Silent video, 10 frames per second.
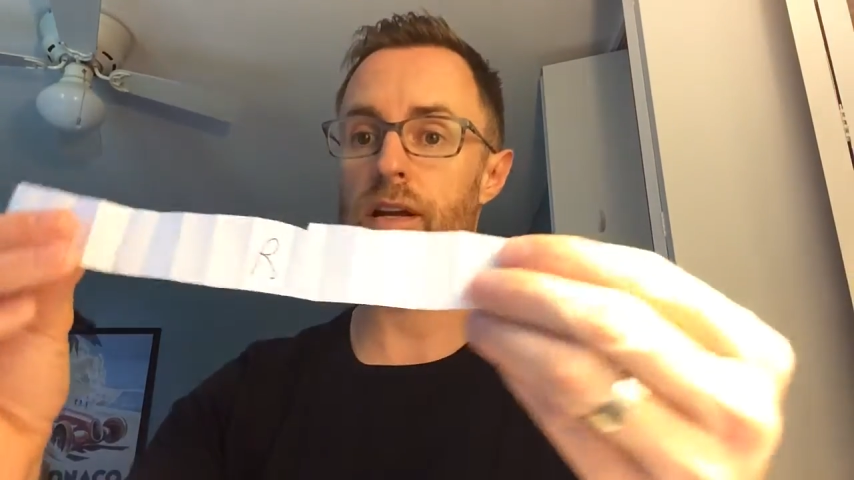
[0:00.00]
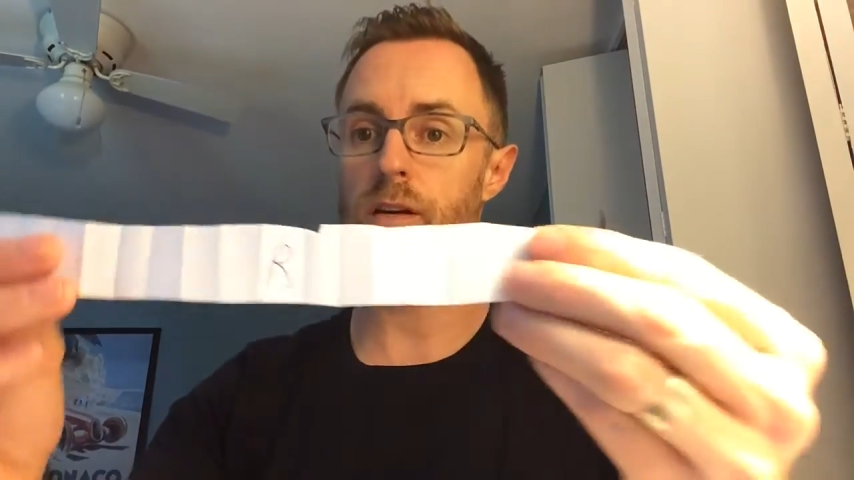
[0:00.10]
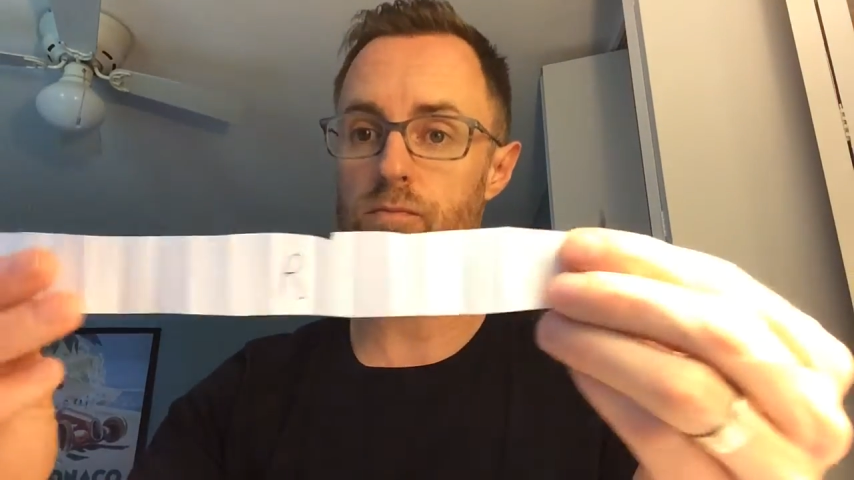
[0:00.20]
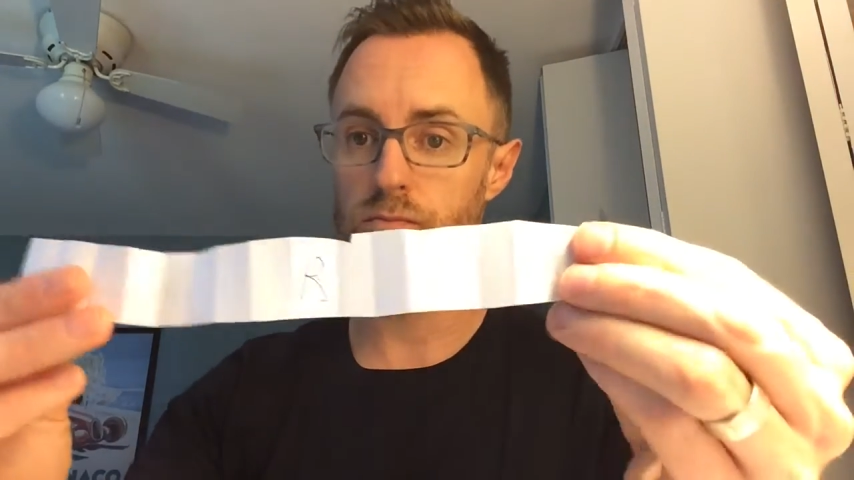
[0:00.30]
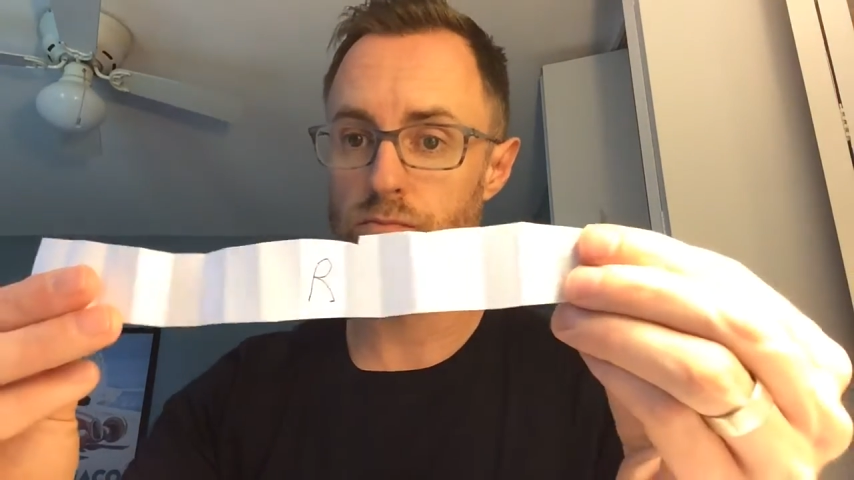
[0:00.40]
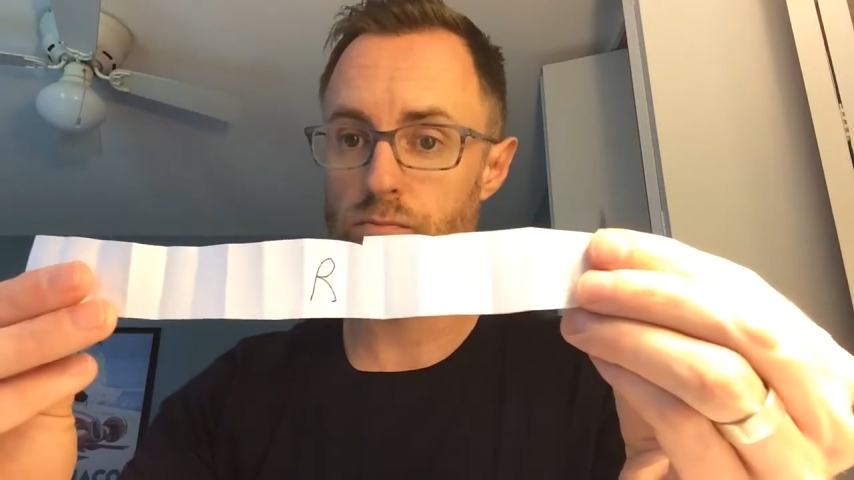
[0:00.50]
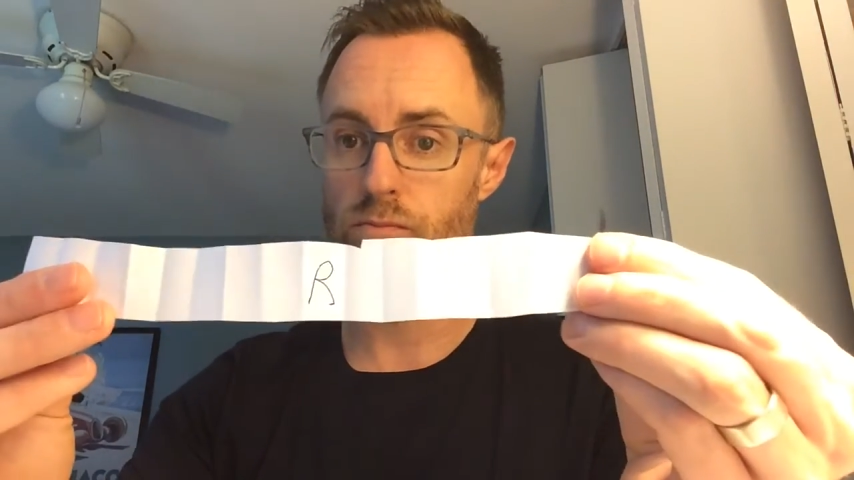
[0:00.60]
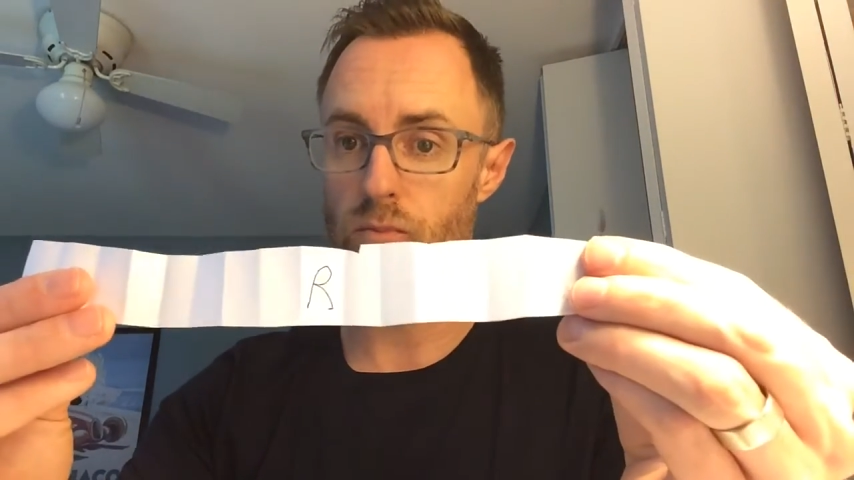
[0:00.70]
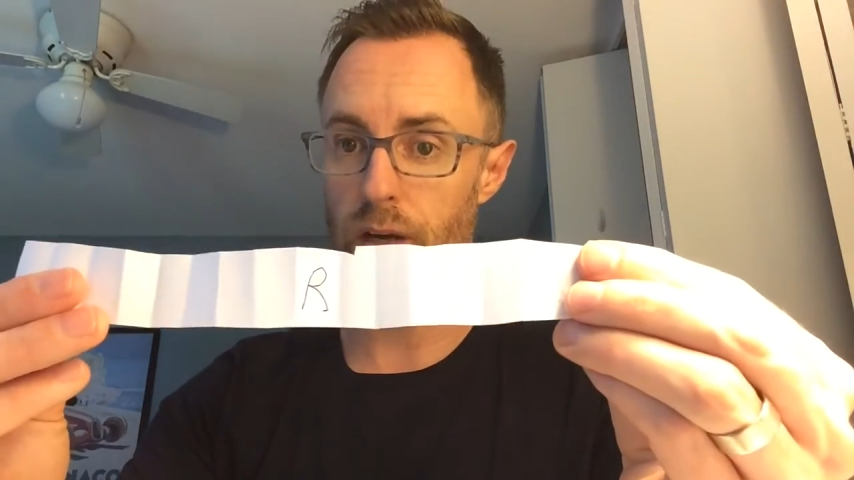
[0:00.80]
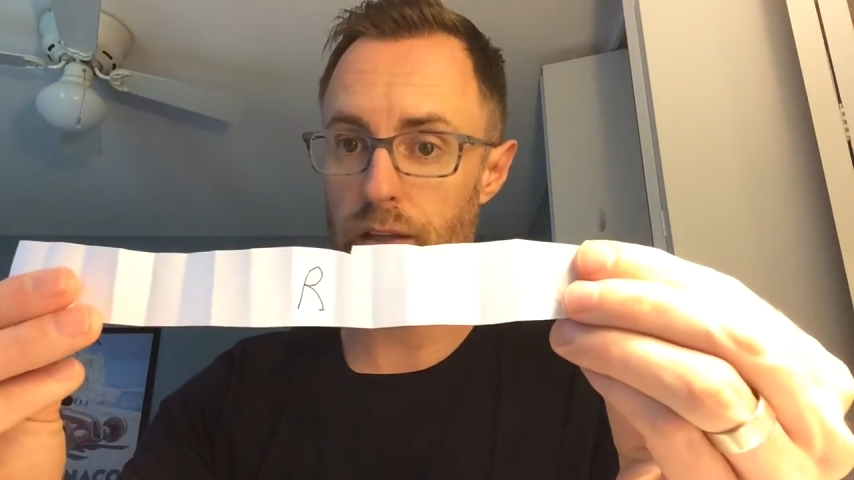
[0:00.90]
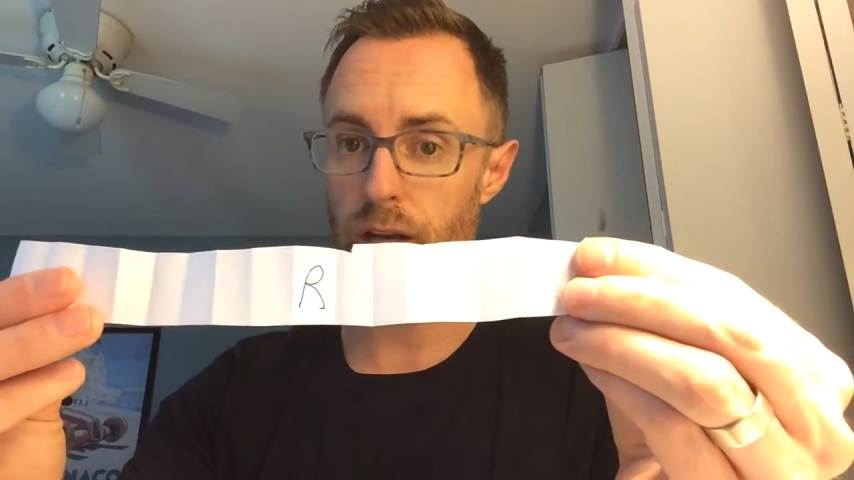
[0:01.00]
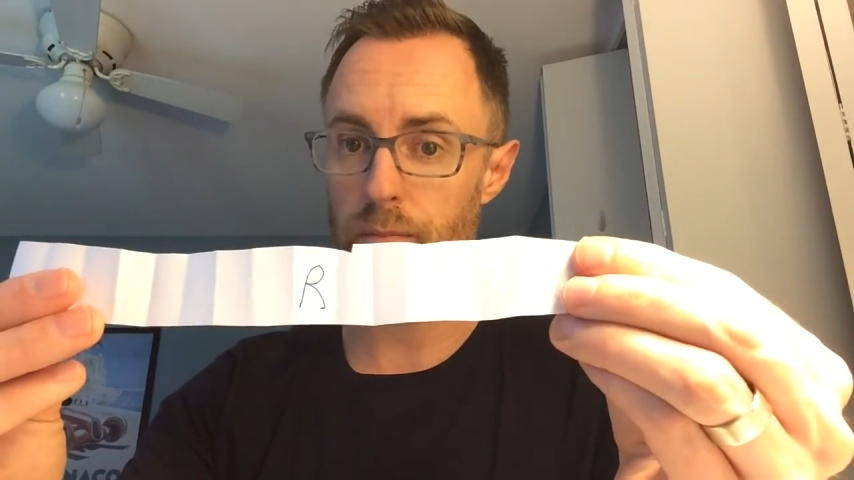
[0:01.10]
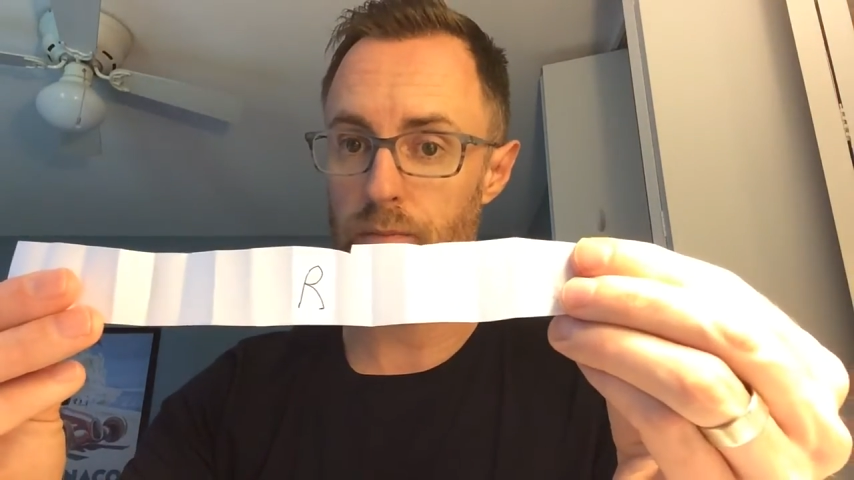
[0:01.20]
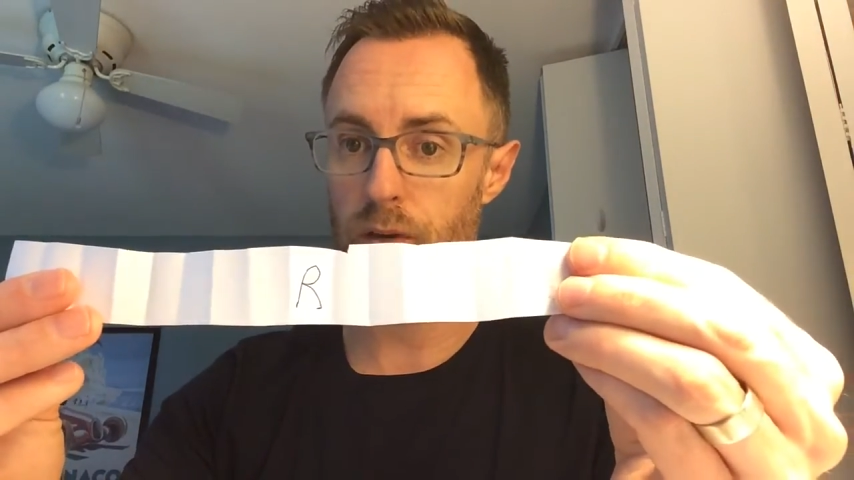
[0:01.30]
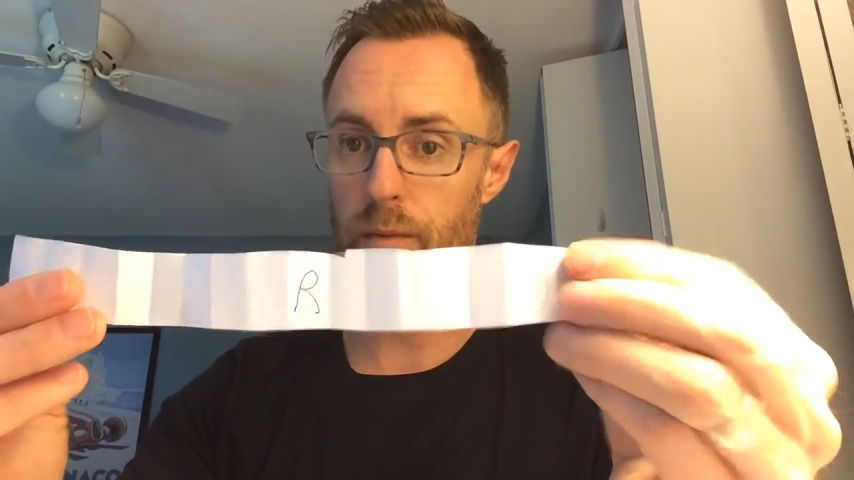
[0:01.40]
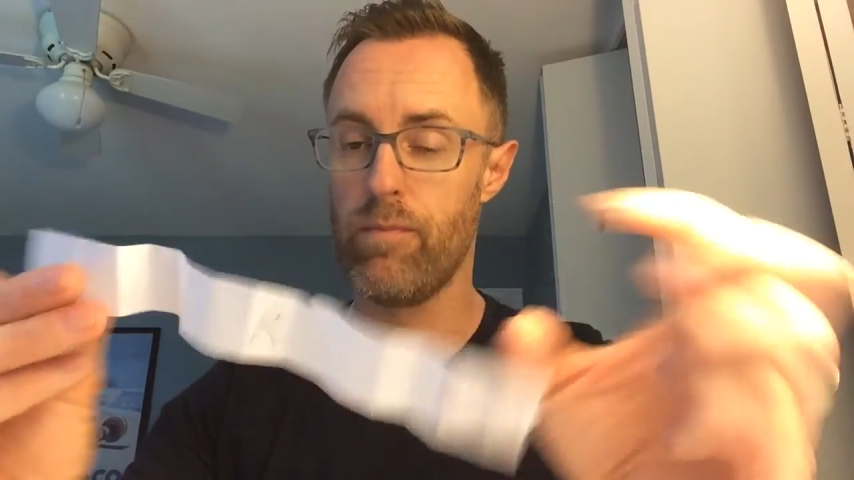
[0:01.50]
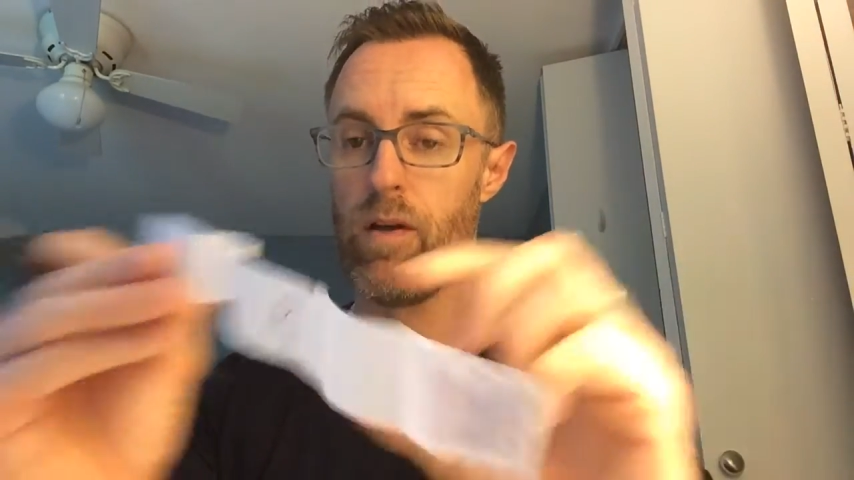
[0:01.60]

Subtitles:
letter, right there. Okay.